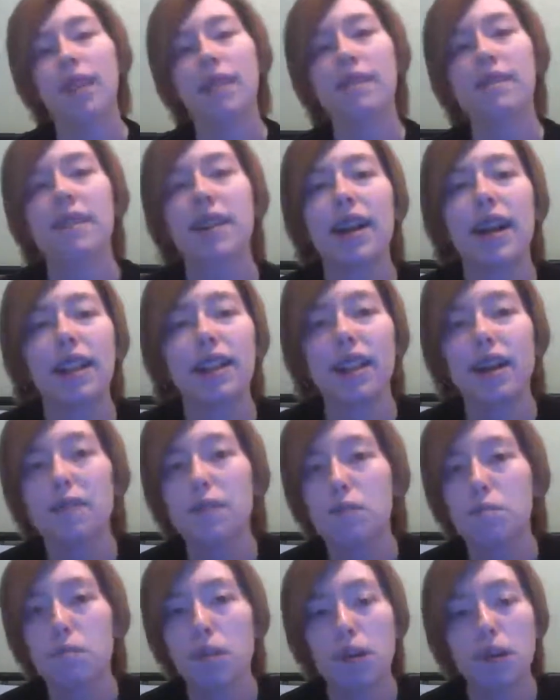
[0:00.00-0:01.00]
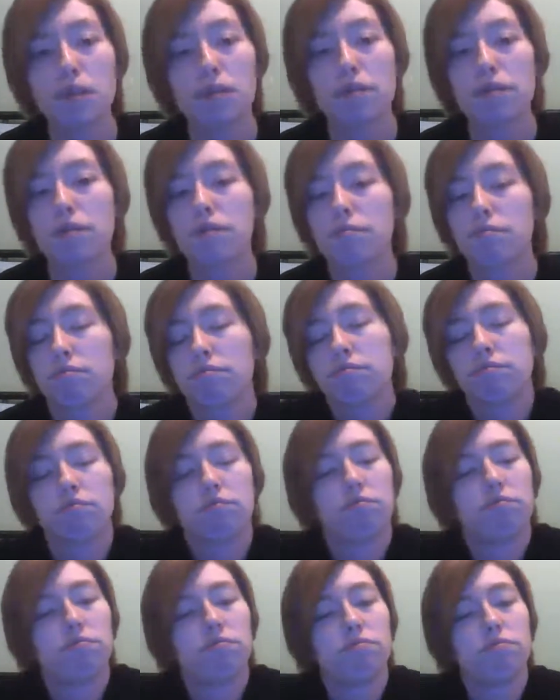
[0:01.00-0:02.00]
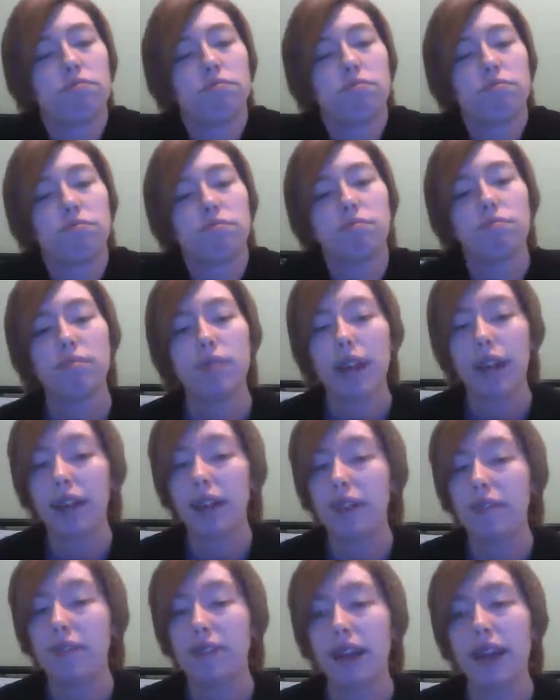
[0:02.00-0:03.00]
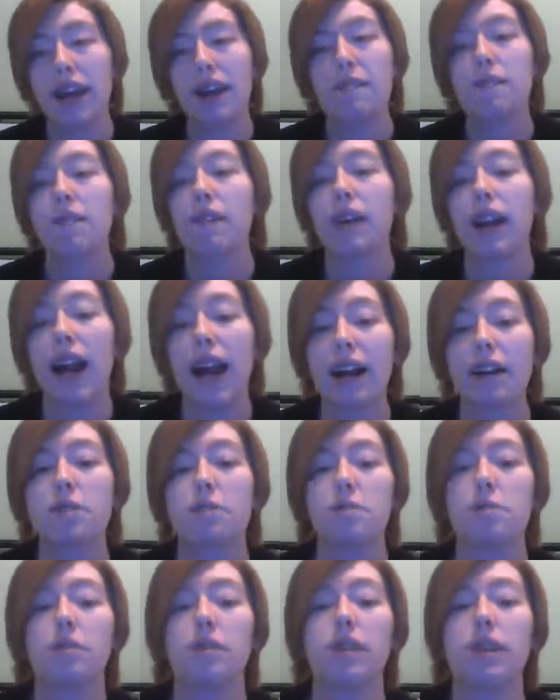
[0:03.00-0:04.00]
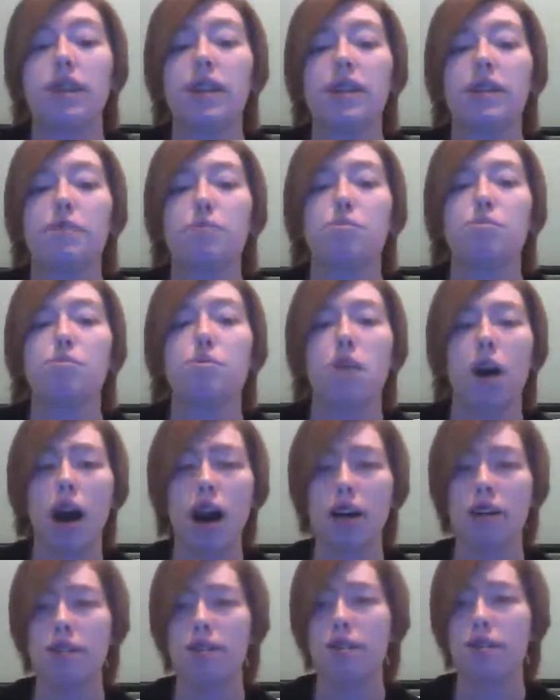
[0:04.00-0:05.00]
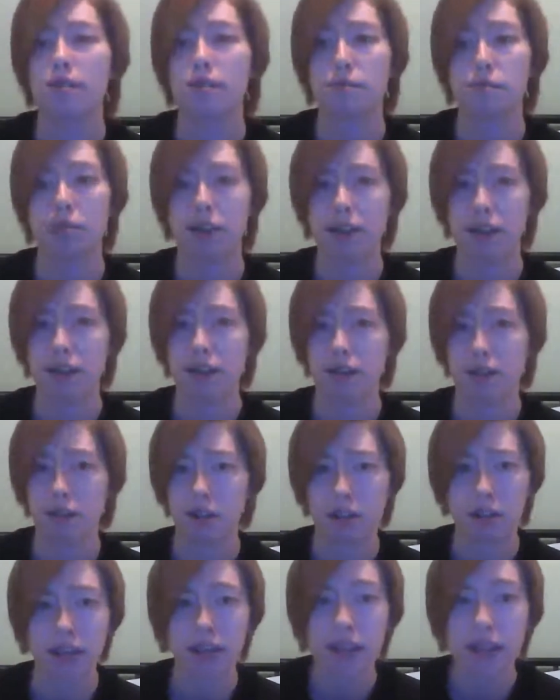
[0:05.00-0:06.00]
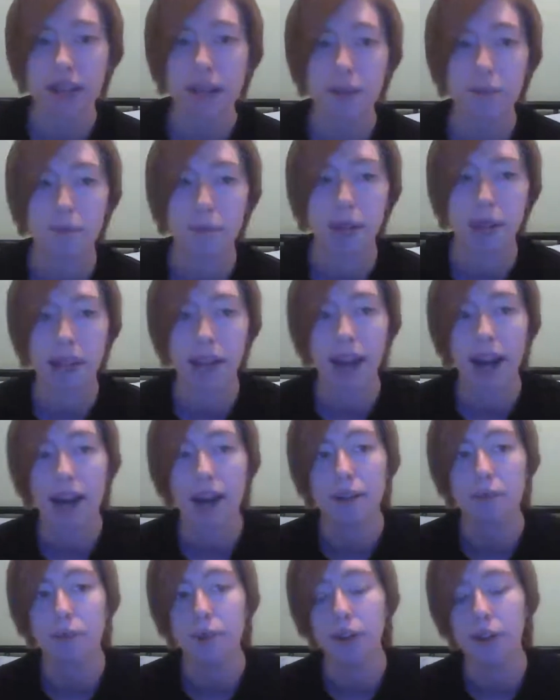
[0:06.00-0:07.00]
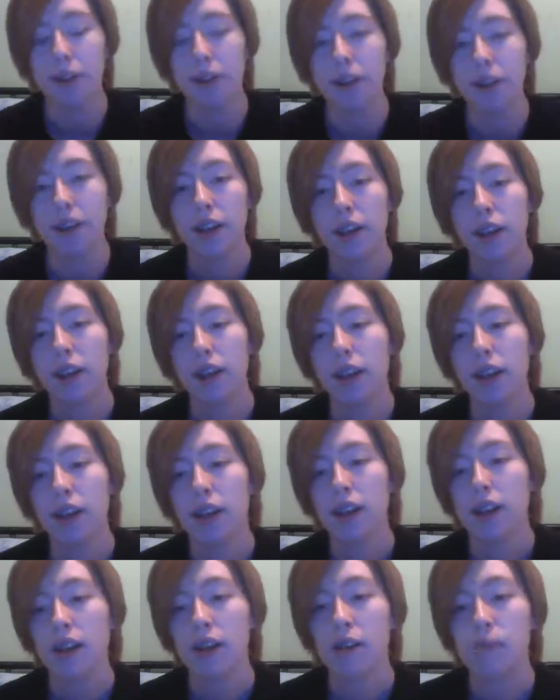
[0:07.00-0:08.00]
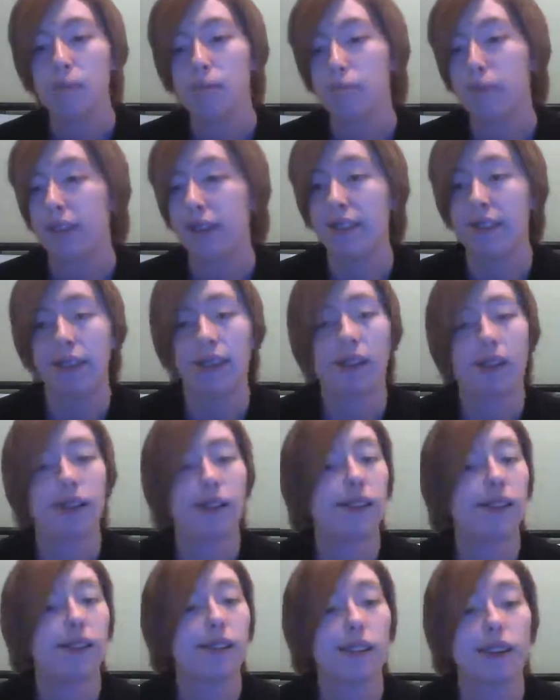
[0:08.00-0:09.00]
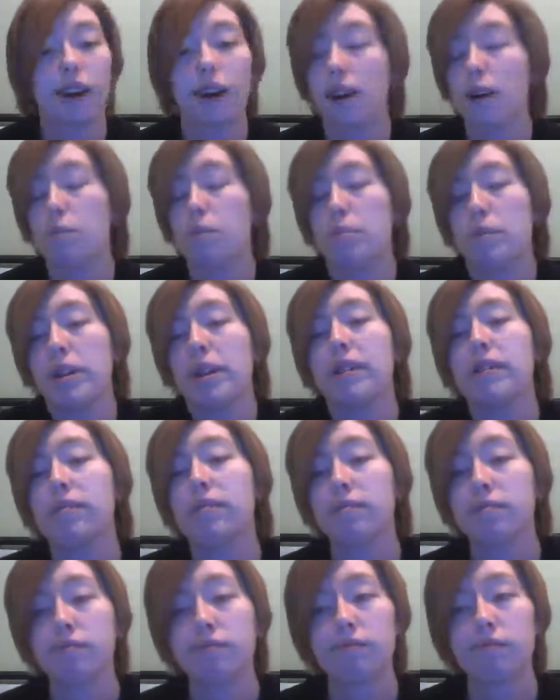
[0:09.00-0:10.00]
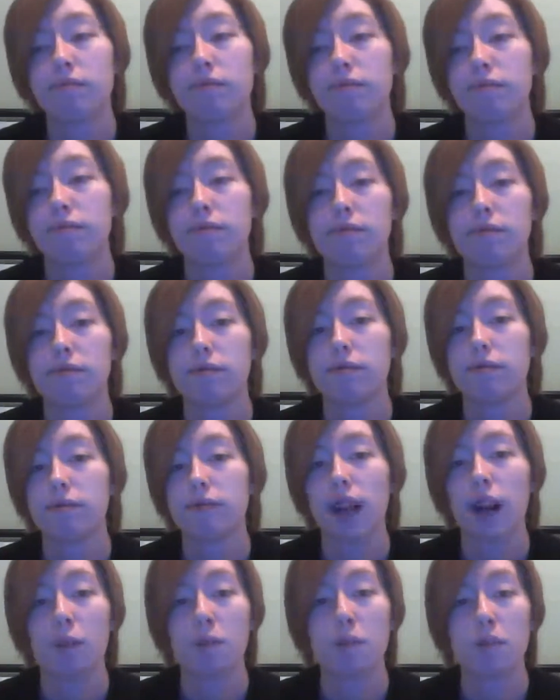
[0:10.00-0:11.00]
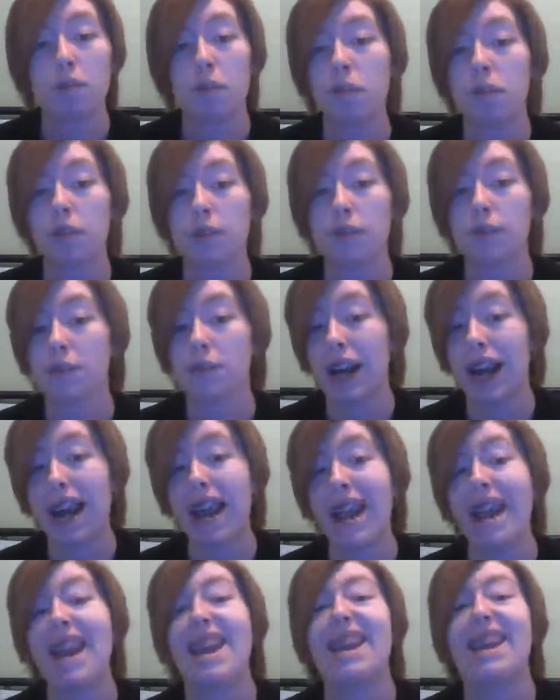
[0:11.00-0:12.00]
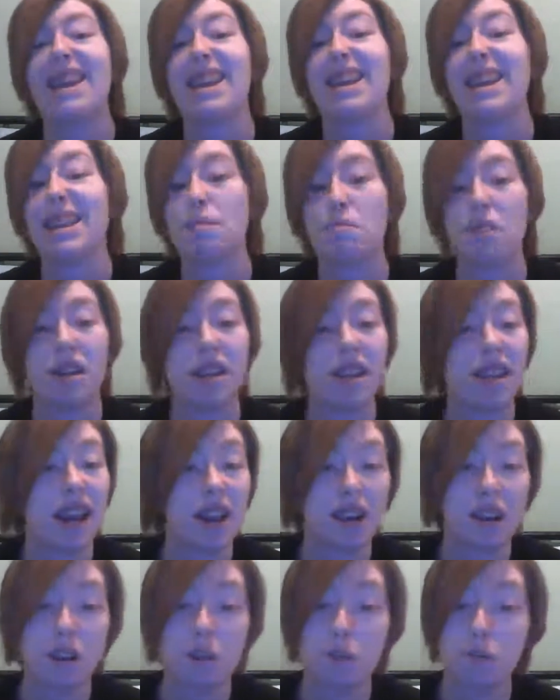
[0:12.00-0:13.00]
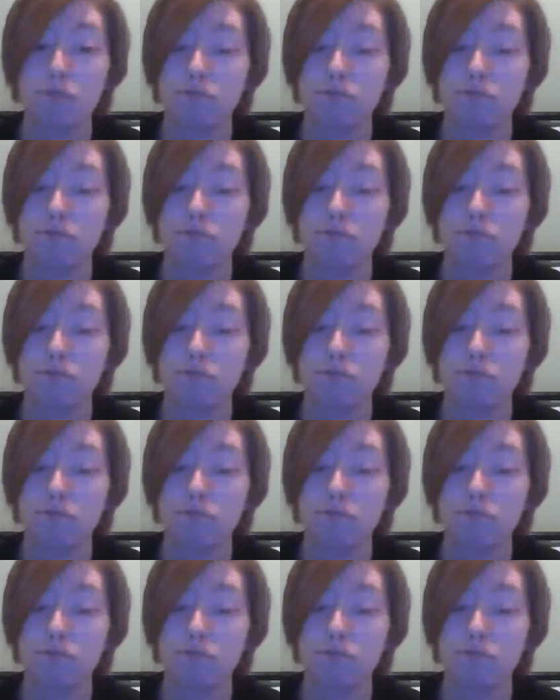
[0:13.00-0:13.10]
It's like, I love them both. And if they ever actually talked to me or needed me, I would be there in a heartbeat. I would do this for anybody I know.